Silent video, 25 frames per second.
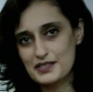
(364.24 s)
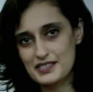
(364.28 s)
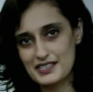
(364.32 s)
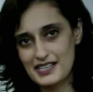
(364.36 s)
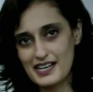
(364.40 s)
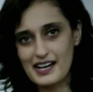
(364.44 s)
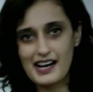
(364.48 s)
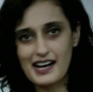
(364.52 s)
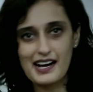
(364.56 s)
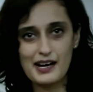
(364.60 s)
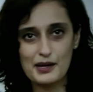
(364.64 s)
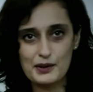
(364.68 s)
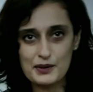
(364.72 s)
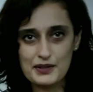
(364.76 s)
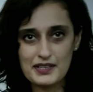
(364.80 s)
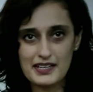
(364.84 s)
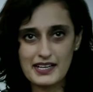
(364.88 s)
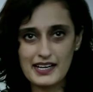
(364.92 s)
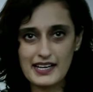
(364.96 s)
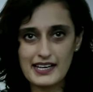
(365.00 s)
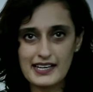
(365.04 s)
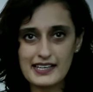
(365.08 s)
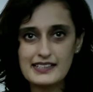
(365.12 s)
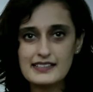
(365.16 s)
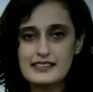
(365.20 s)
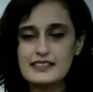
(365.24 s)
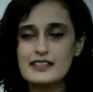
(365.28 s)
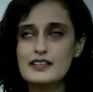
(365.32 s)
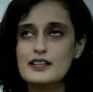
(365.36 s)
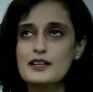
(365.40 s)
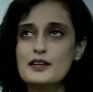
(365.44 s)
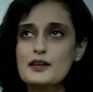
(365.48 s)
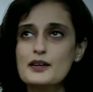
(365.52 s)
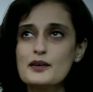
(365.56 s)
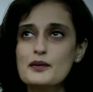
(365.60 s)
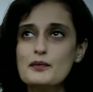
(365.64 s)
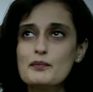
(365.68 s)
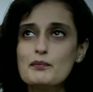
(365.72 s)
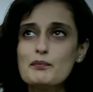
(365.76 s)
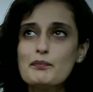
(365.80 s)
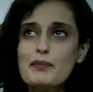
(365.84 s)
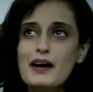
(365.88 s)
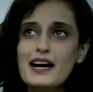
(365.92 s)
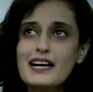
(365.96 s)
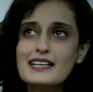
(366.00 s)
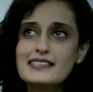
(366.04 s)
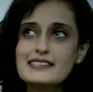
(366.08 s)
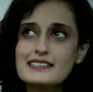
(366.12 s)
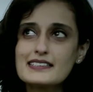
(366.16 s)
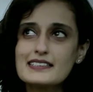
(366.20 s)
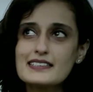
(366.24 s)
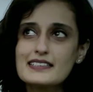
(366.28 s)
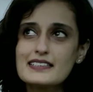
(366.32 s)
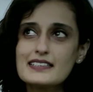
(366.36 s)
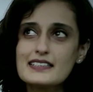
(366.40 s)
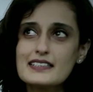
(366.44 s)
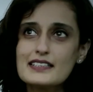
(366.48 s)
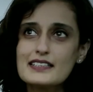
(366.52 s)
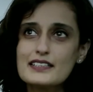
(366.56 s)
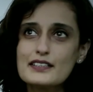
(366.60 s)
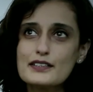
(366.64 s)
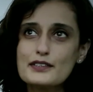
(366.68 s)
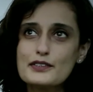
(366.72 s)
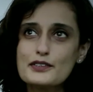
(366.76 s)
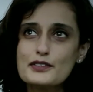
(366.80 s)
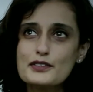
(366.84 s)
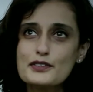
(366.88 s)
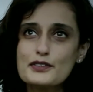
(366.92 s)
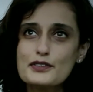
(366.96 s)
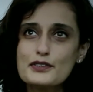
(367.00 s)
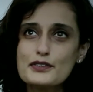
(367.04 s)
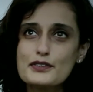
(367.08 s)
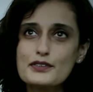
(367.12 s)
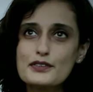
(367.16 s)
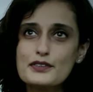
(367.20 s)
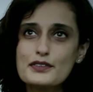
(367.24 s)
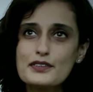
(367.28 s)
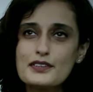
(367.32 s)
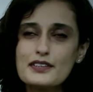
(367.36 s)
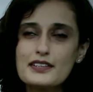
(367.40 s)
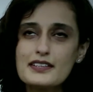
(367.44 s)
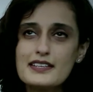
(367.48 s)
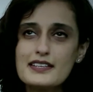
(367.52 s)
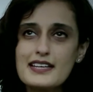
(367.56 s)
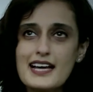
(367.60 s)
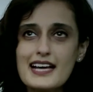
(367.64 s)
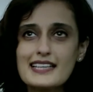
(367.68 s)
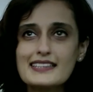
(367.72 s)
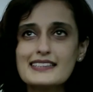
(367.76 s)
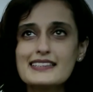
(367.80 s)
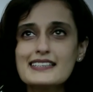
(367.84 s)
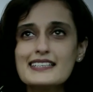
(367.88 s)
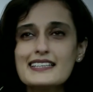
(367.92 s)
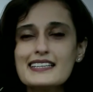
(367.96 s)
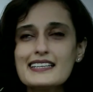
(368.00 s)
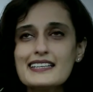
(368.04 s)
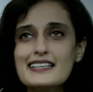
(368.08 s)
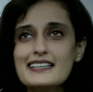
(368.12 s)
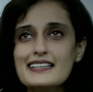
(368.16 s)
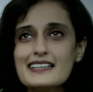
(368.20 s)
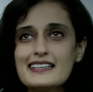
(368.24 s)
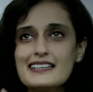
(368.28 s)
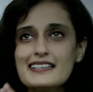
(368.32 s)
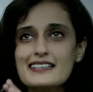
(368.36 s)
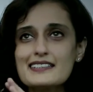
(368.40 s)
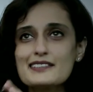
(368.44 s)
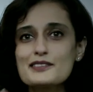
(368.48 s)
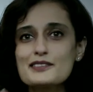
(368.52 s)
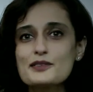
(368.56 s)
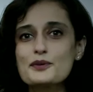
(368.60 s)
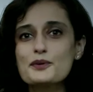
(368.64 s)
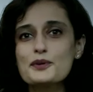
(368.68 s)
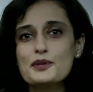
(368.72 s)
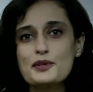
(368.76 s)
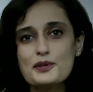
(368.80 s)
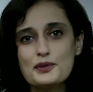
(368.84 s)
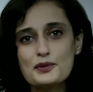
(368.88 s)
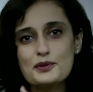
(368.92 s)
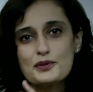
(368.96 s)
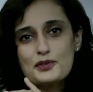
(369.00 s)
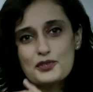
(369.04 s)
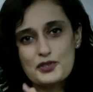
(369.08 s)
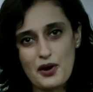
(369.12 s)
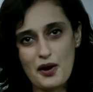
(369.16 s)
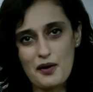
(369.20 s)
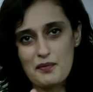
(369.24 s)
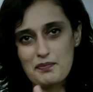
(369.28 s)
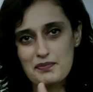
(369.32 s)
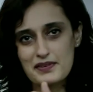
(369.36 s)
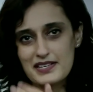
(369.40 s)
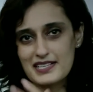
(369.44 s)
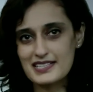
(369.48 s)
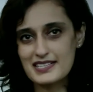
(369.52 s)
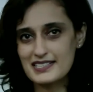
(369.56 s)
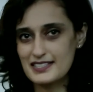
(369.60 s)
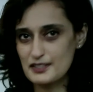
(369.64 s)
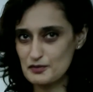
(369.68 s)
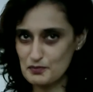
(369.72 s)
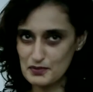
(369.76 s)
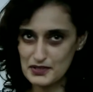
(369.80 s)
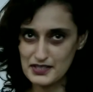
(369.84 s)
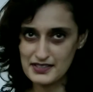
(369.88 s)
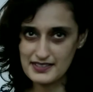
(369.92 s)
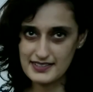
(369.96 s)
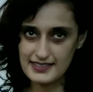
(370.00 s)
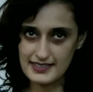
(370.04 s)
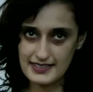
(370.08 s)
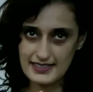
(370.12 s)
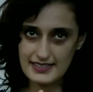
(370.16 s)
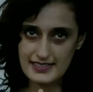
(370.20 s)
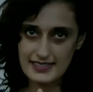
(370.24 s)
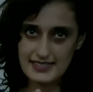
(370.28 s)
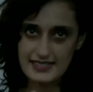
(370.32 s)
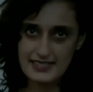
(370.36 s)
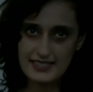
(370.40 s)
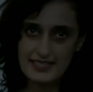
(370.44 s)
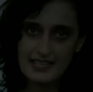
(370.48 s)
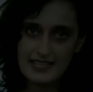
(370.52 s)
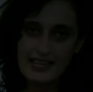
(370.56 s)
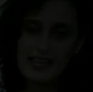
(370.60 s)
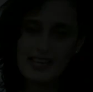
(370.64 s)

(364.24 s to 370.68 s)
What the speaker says: which are outlined, but nothing is going to top experience.